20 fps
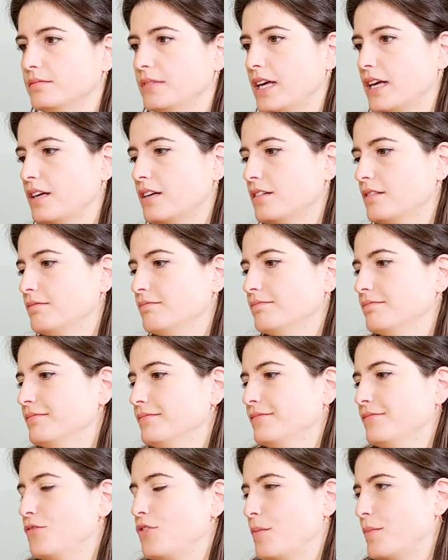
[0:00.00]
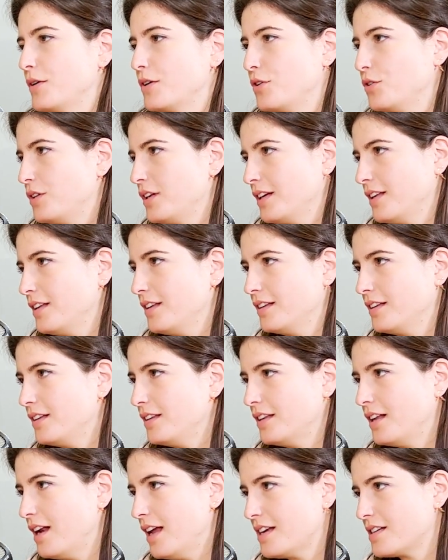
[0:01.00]
like repercuting in
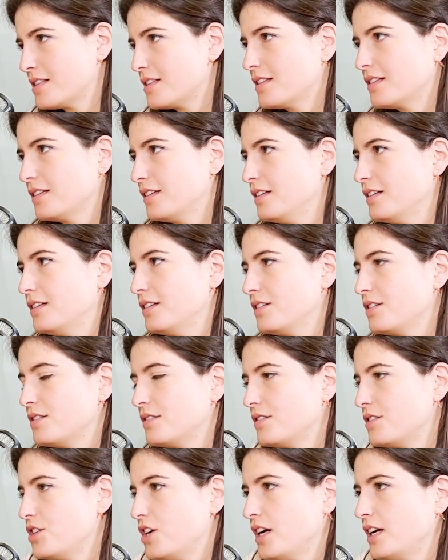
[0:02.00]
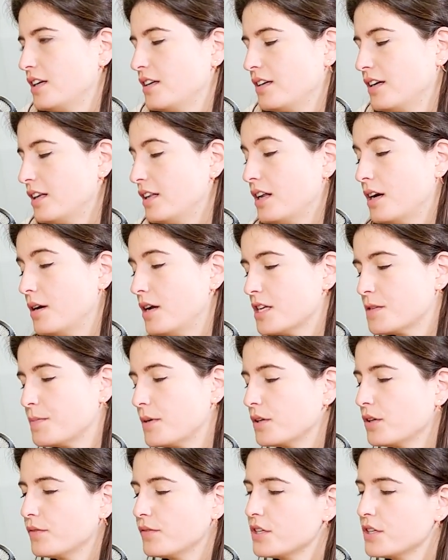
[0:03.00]
the last chain, in the last part of the